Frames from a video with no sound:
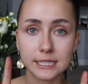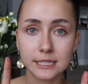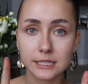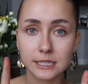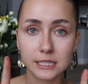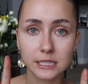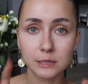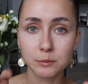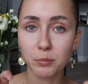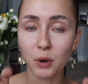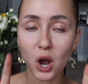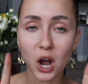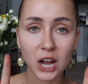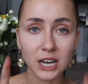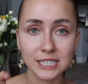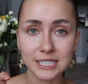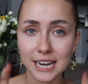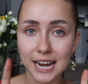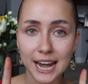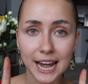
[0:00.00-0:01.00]

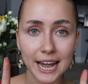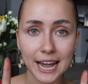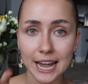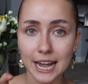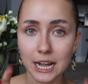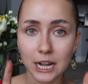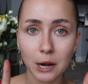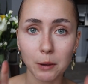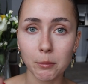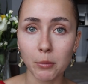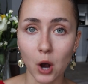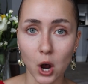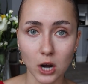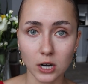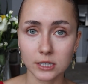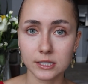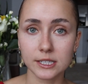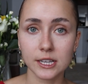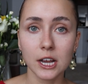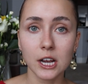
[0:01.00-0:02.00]
spa day in a
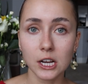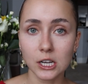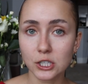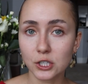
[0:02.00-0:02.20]
box.